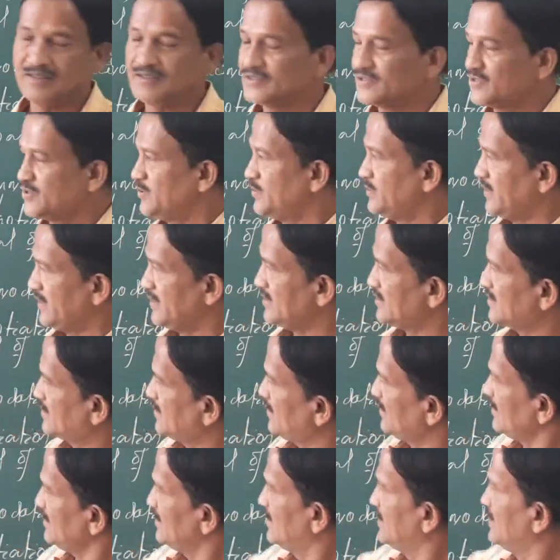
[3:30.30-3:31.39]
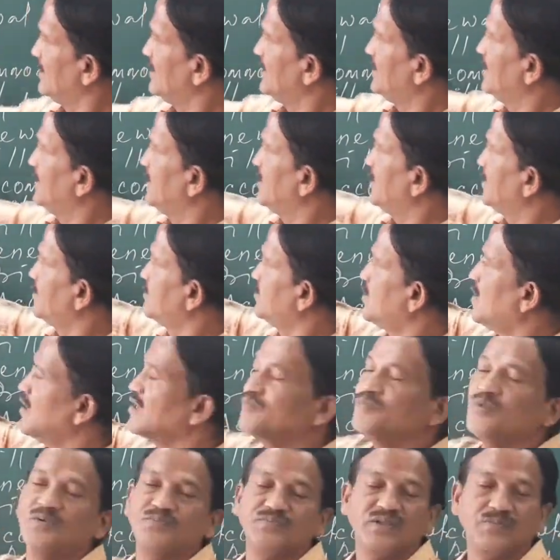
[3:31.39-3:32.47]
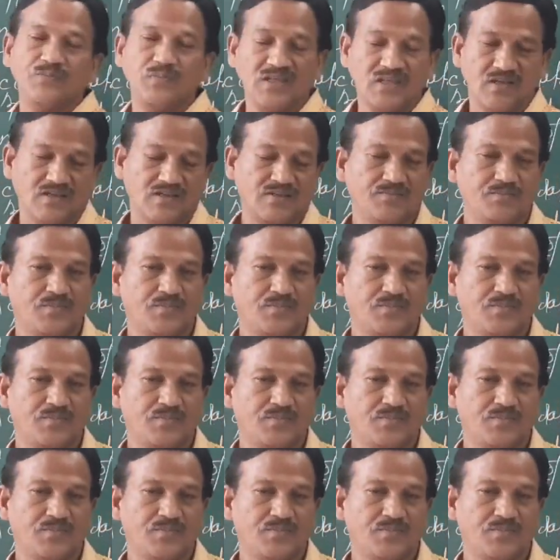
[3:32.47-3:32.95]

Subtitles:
So that is the term of the bill.